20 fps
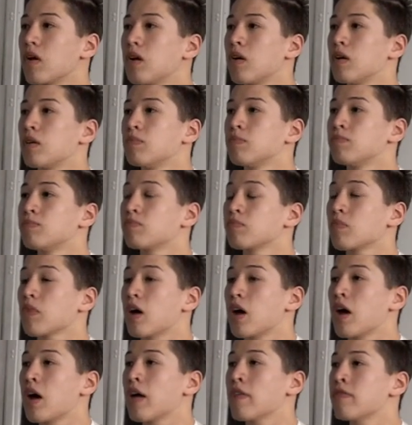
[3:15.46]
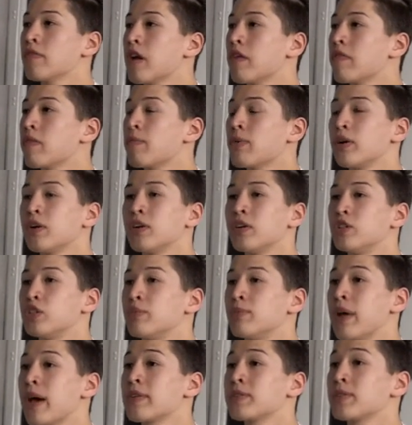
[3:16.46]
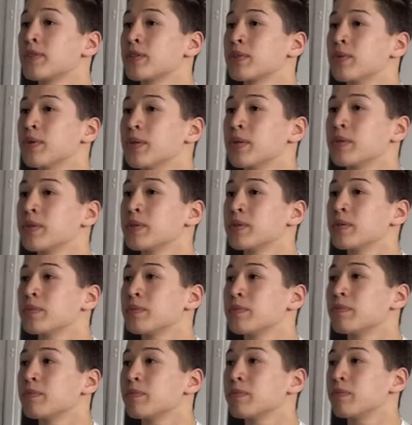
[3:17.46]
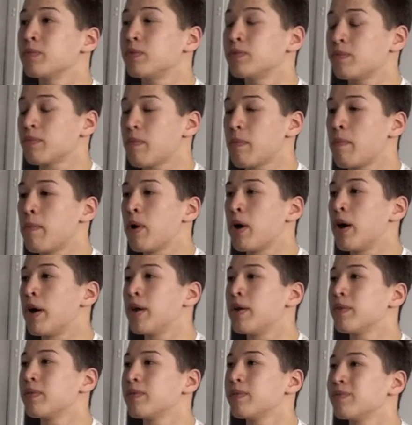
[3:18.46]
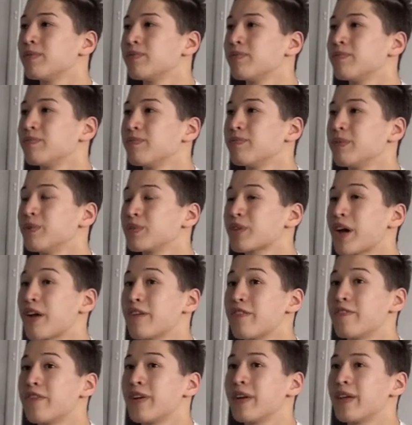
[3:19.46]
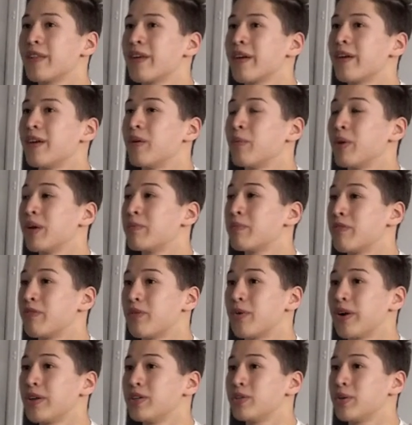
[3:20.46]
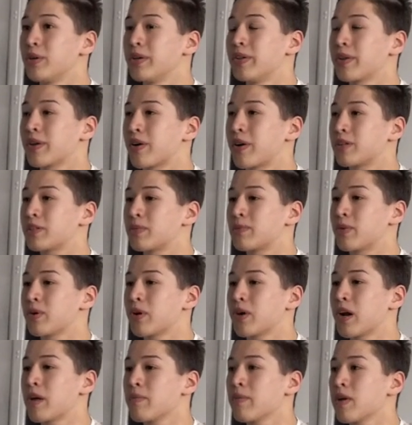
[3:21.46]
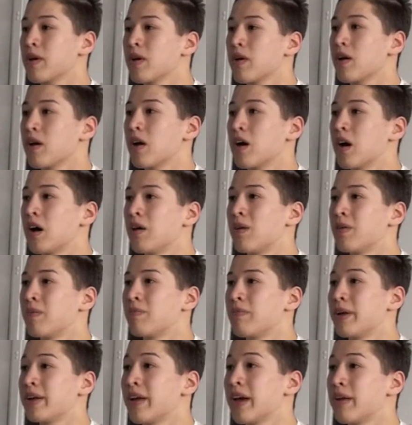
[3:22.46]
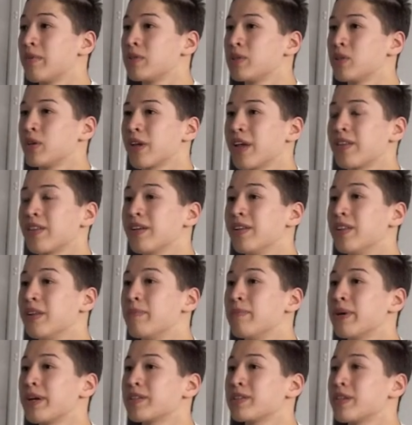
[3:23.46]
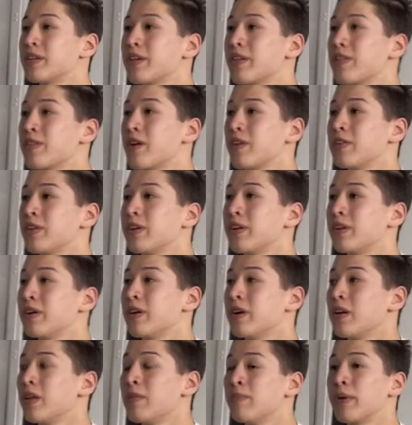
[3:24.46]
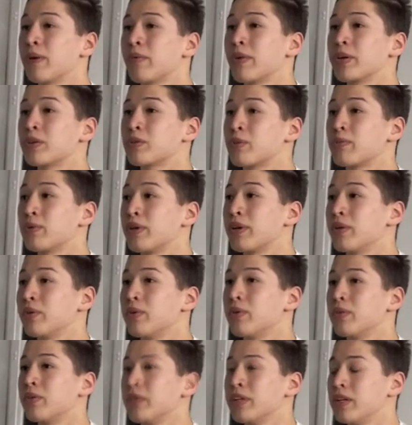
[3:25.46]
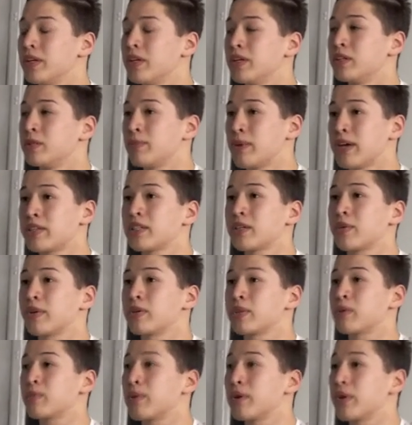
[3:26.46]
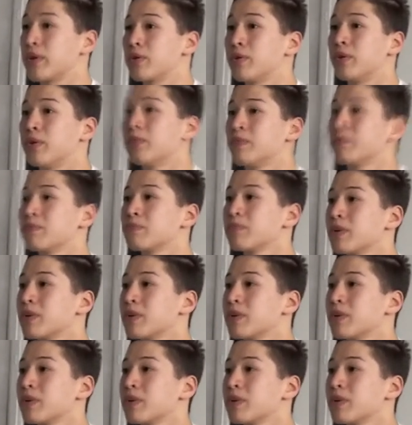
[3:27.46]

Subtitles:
I've never been on gymnastics rings, but it was kind of funny that a week before I joined the CrossFit program, my dad was looking at the Olympics, and he thought the Olympic rings were pretty cool. The gymnastic rings were pretty cool.